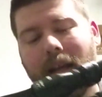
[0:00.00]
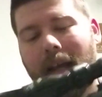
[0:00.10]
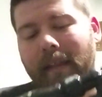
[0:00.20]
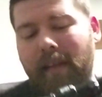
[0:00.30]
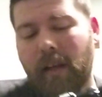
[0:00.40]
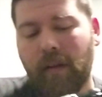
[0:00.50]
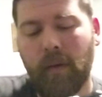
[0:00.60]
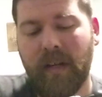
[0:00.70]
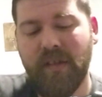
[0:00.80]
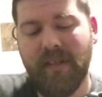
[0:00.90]
And the only
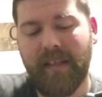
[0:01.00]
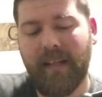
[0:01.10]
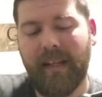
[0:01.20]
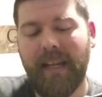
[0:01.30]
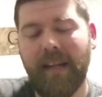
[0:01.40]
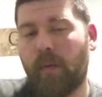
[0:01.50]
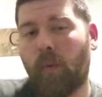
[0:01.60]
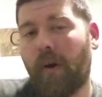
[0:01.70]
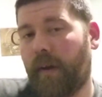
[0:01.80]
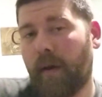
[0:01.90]
reason that he didn't
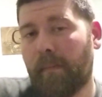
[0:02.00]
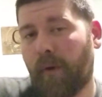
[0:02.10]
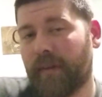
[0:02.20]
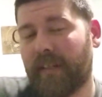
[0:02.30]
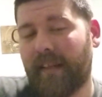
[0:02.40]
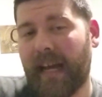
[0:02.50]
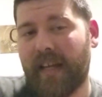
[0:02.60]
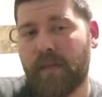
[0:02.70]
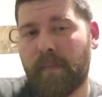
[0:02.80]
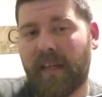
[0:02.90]
want no more than
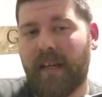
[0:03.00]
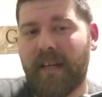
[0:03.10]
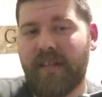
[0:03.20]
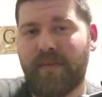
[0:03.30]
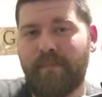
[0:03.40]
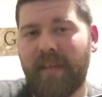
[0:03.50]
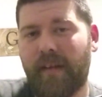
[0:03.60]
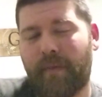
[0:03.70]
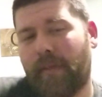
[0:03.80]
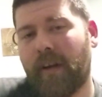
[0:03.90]
that is because, you
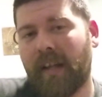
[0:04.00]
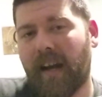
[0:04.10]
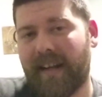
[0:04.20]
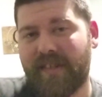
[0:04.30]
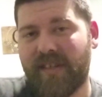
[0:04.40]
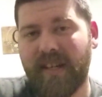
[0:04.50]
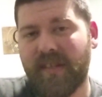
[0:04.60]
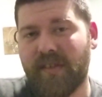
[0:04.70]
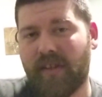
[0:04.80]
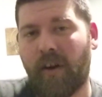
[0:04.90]
know,
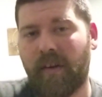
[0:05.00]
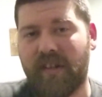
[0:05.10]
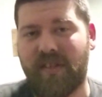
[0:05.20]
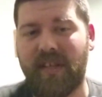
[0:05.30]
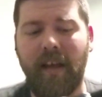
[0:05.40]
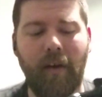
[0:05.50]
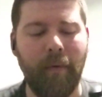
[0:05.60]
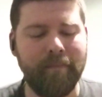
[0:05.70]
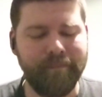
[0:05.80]
30-06 is hard to sell.